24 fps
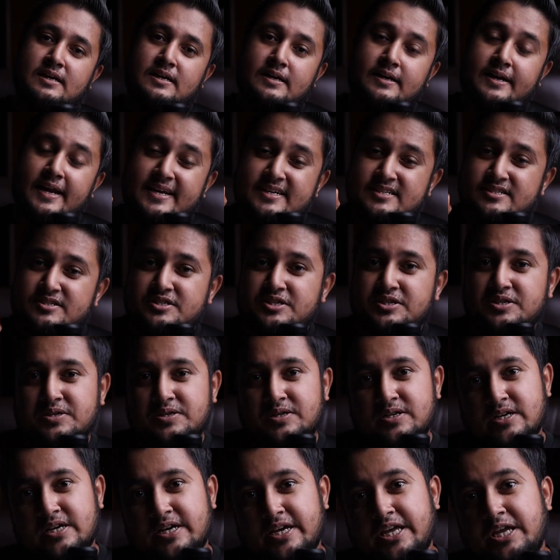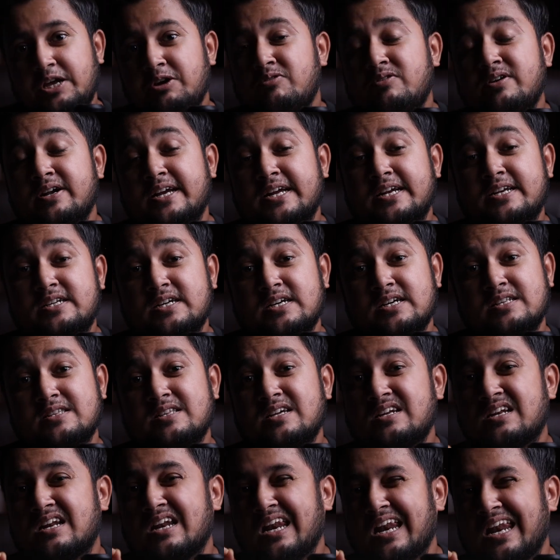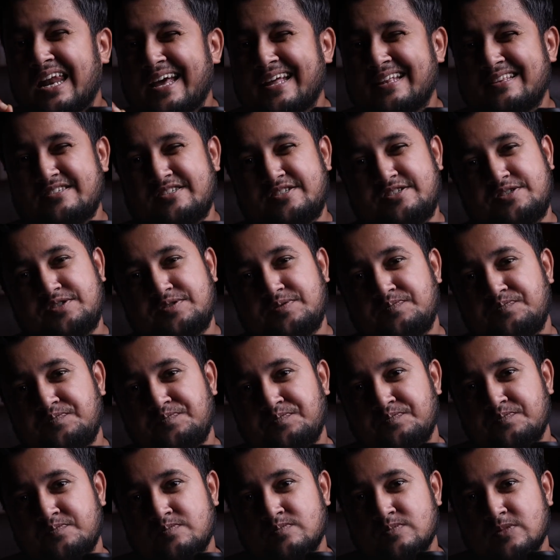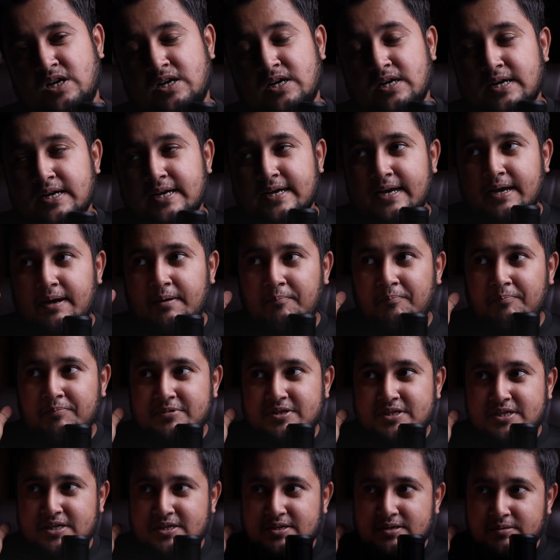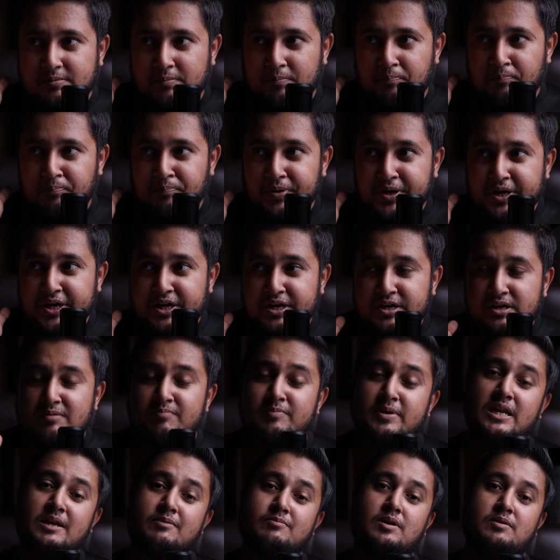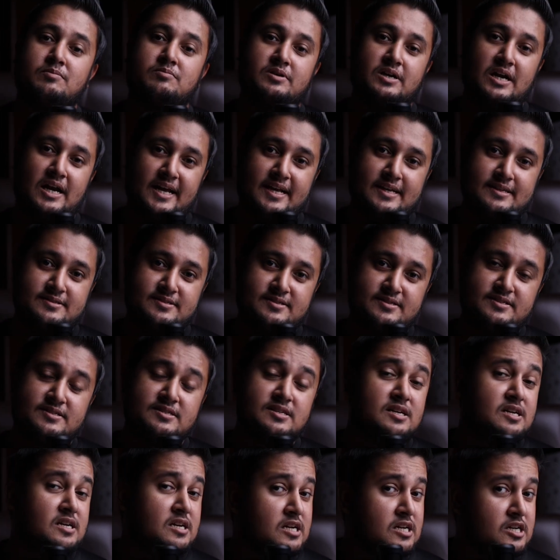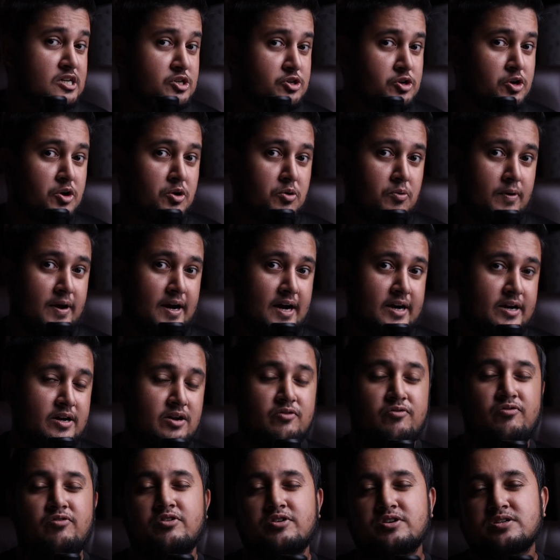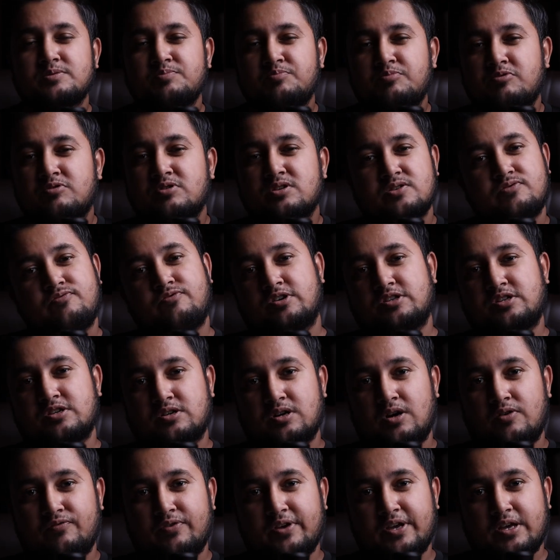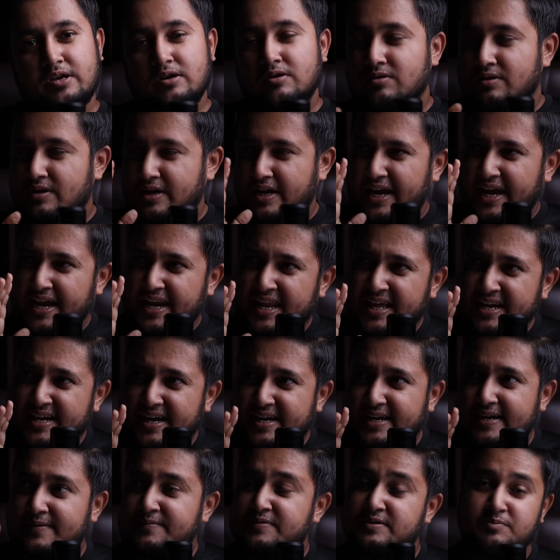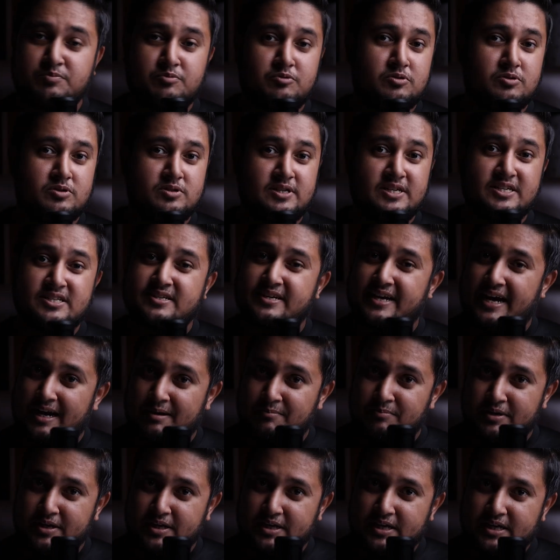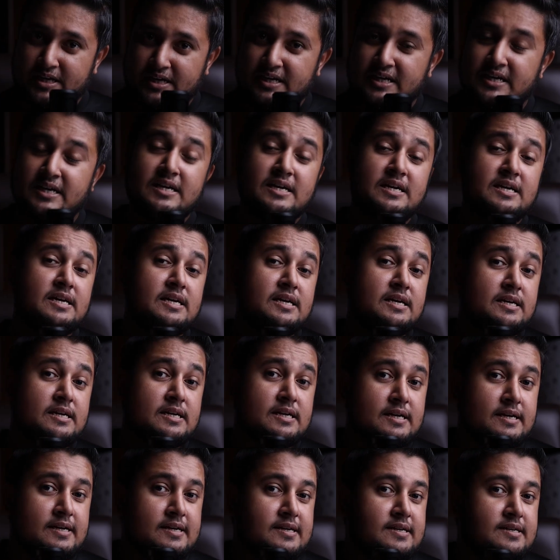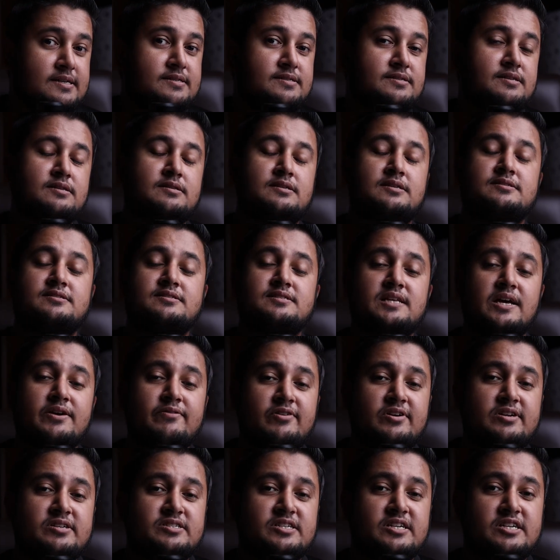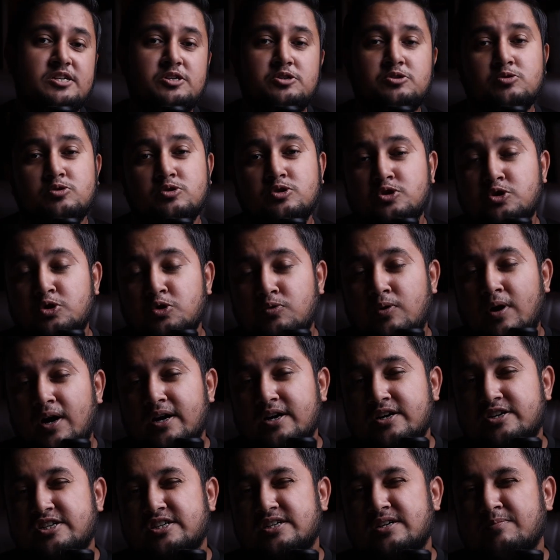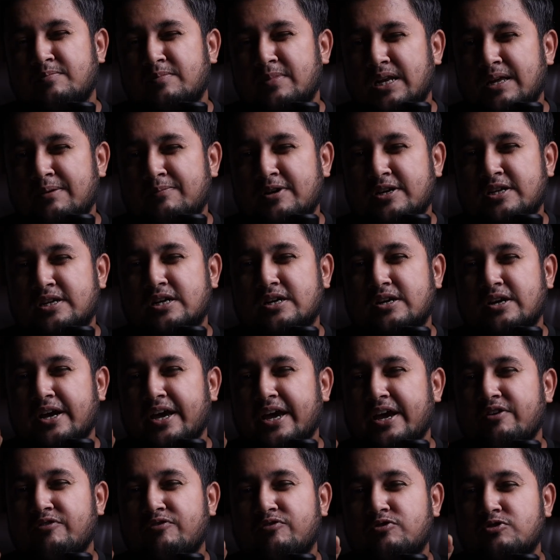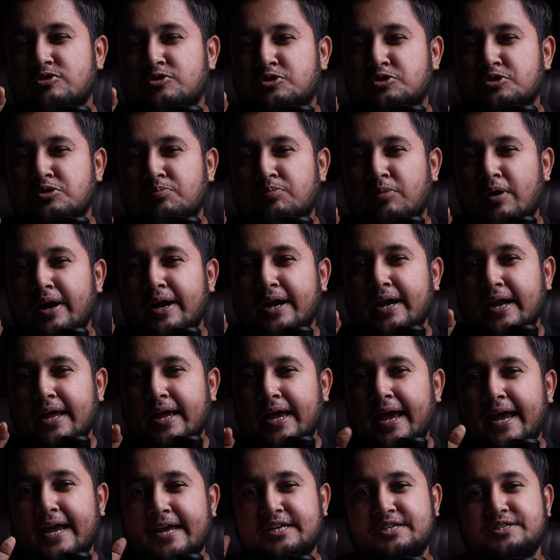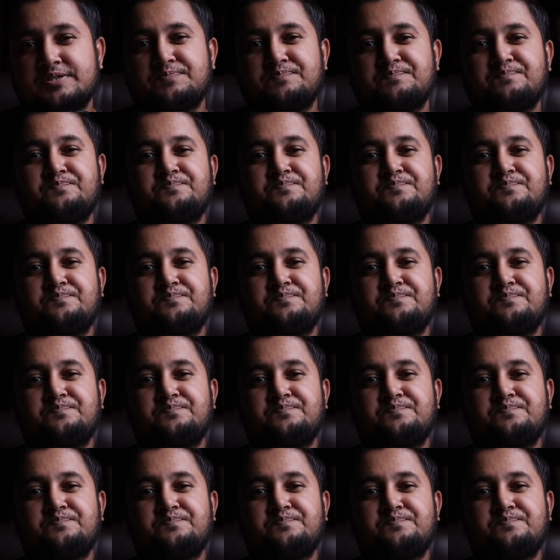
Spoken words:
Next, you need the lens. The bare minimum lens required for sports photography, any kind of sports it can be, is the 70 to 200 millimeter f2.8.